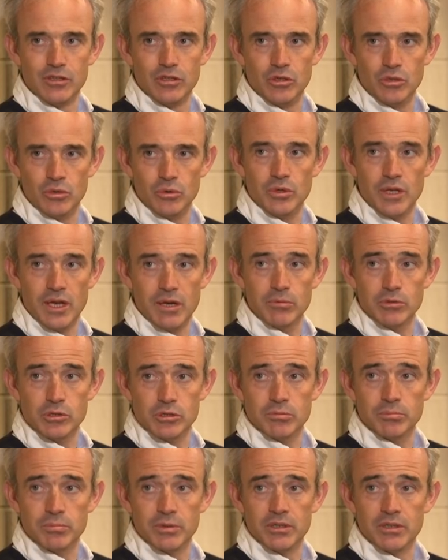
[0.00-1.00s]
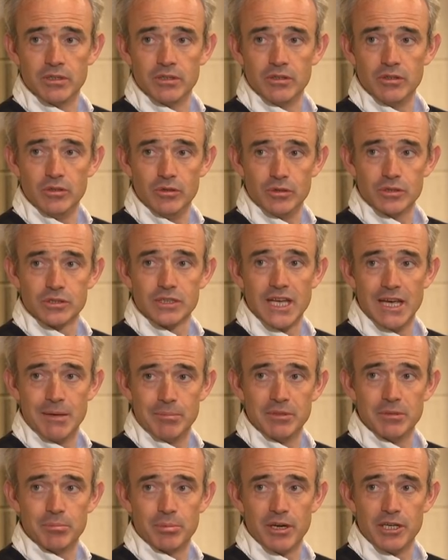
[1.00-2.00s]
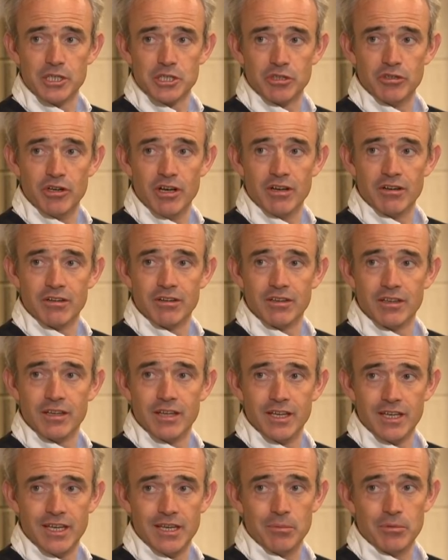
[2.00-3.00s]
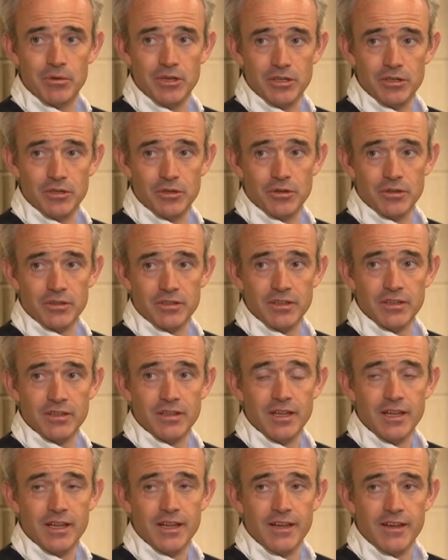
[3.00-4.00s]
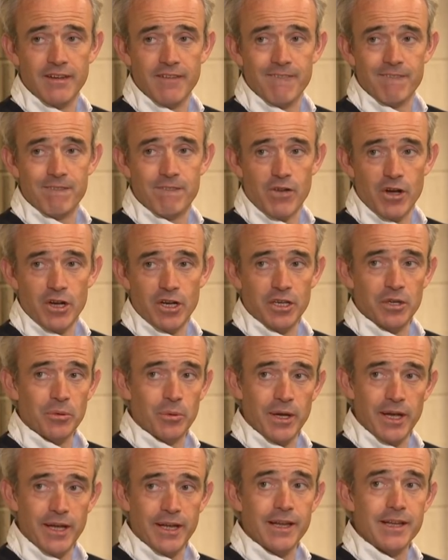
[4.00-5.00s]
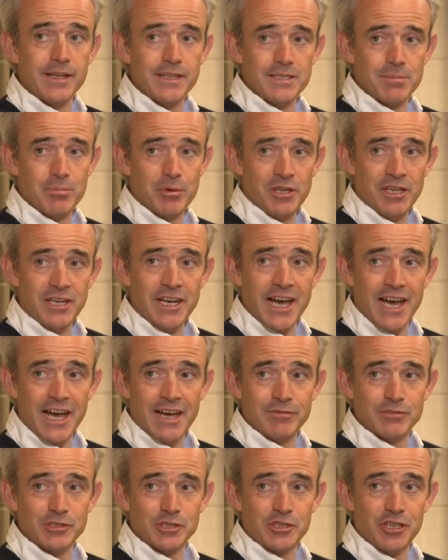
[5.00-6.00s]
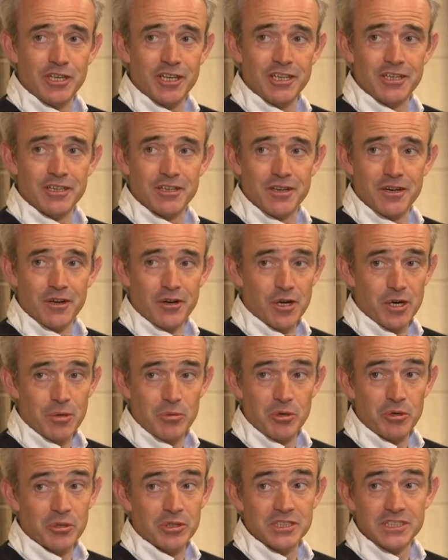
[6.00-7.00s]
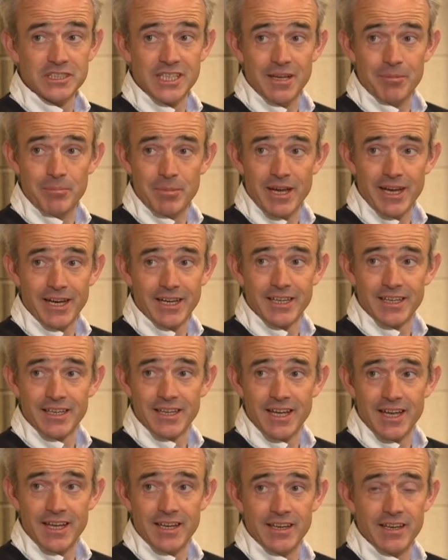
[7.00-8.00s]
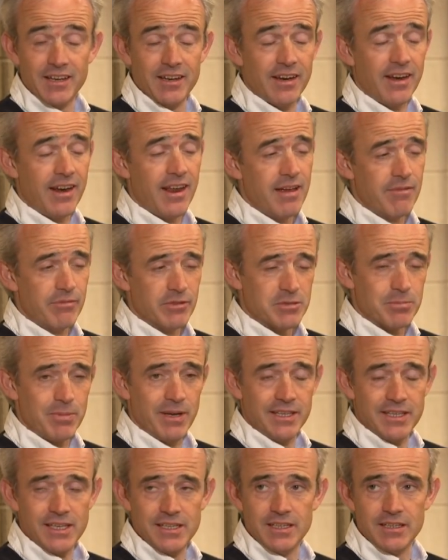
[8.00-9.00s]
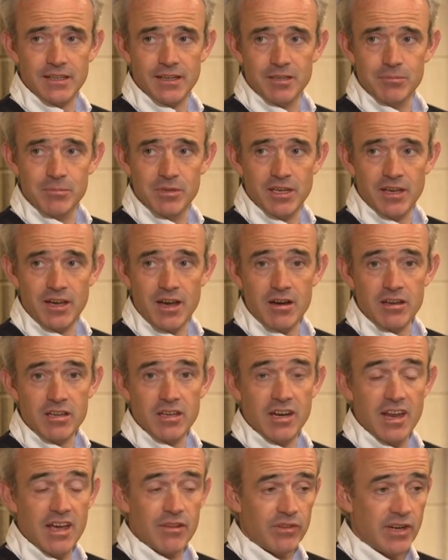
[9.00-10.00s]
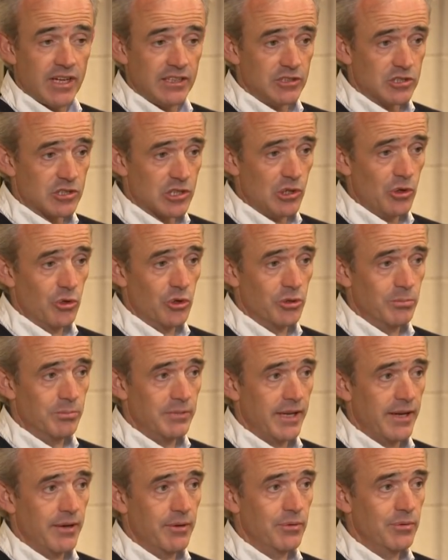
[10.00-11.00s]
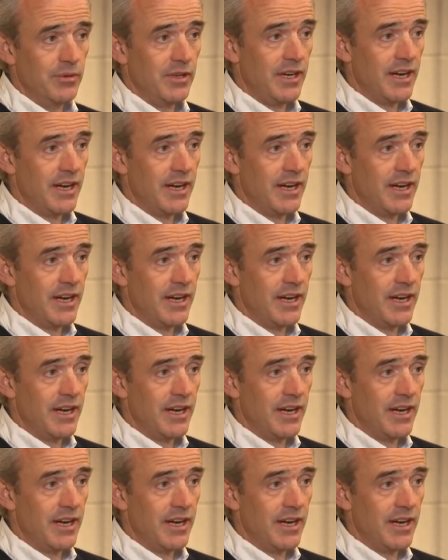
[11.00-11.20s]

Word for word: You knew they were jumping. You just kept the pressure on, and they were either going to find a way to put in a half a stride, or they were going to stand back, and they never spent any time in the air. You never had to slow them down.